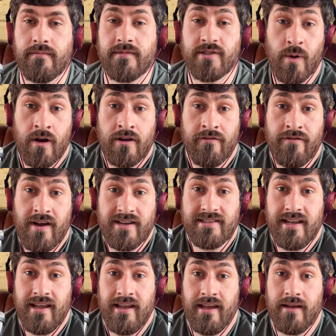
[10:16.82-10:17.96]
So, our advice
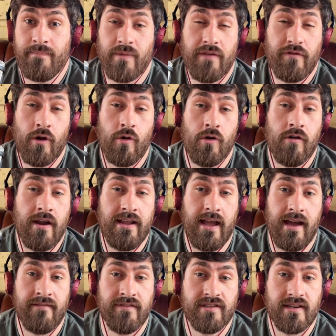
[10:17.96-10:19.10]
here, if you're already
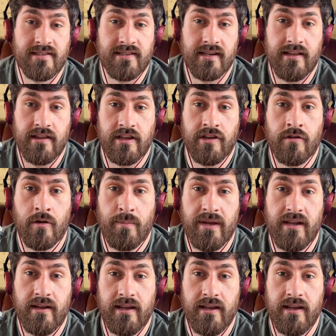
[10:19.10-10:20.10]
advertising in the European